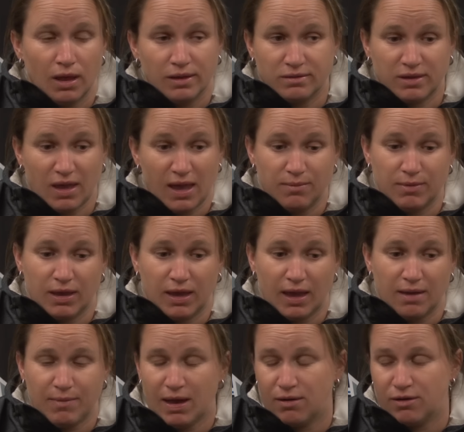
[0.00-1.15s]
it's game in,
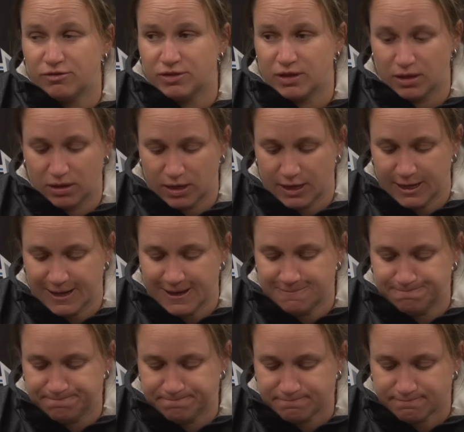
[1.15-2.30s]
game out. I think
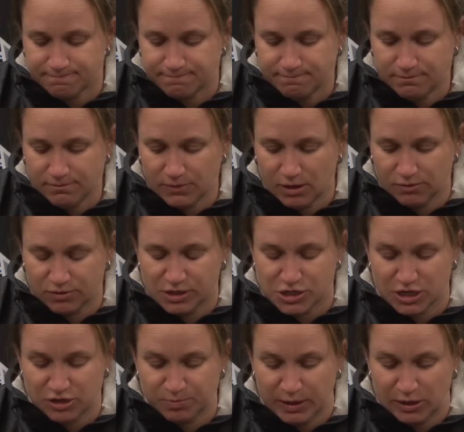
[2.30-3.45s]
obviously
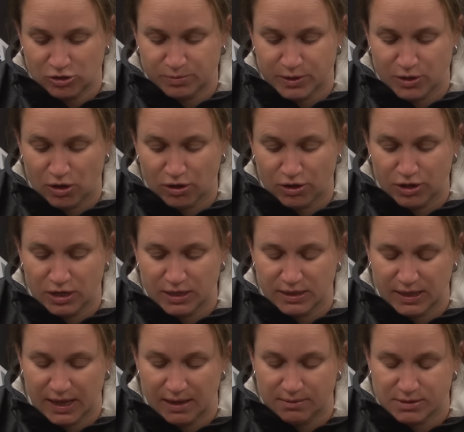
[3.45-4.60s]
Jess picked up a knock early in the
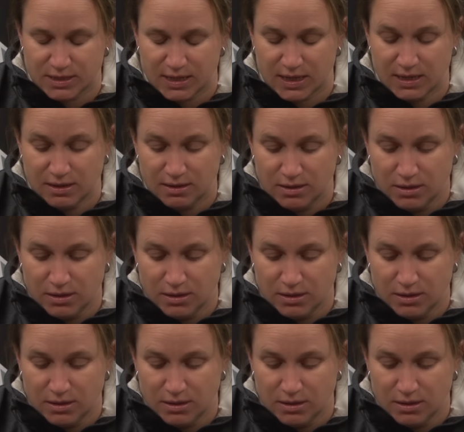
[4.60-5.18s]
game today.